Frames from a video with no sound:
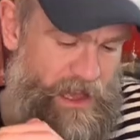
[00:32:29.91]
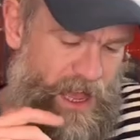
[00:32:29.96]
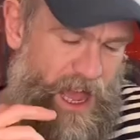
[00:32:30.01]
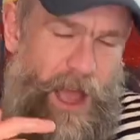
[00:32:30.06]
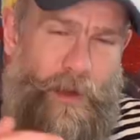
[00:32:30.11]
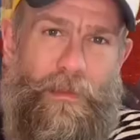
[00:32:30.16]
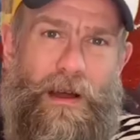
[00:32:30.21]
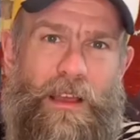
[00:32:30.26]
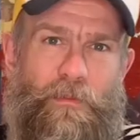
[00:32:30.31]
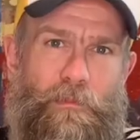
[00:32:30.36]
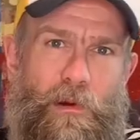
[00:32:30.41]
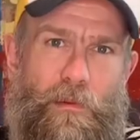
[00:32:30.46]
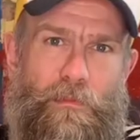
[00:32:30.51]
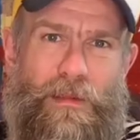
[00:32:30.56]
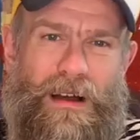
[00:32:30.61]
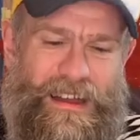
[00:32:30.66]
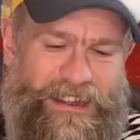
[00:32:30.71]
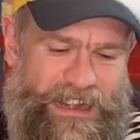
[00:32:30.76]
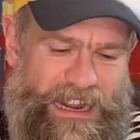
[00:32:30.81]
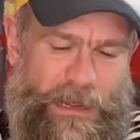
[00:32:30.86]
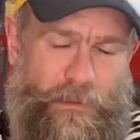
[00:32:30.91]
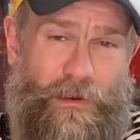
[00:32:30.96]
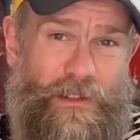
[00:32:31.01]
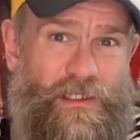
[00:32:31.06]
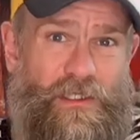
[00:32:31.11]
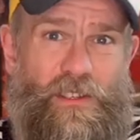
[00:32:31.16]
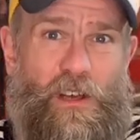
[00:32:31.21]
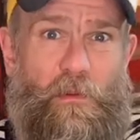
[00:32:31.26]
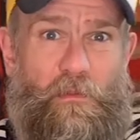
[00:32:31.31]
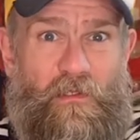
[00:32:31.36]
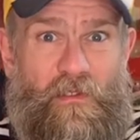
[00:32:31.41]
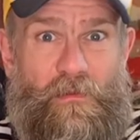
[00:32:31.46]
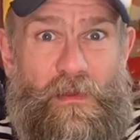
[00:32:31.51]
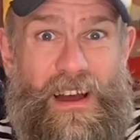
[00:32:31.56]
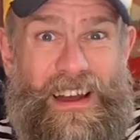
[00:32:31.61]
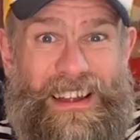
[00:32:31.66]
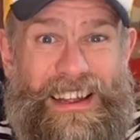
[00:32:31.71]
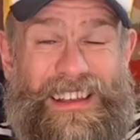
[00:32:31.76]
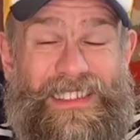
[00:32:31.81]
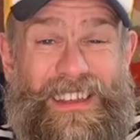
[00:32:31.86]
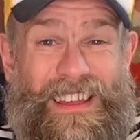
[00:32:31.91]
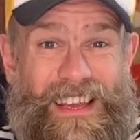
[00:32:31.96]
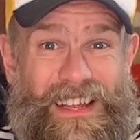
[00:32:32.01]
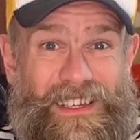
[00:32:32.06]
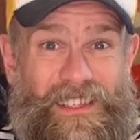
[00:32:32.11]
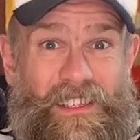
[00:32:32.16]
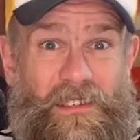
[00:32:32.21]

I might put my name at the top of mine at the end.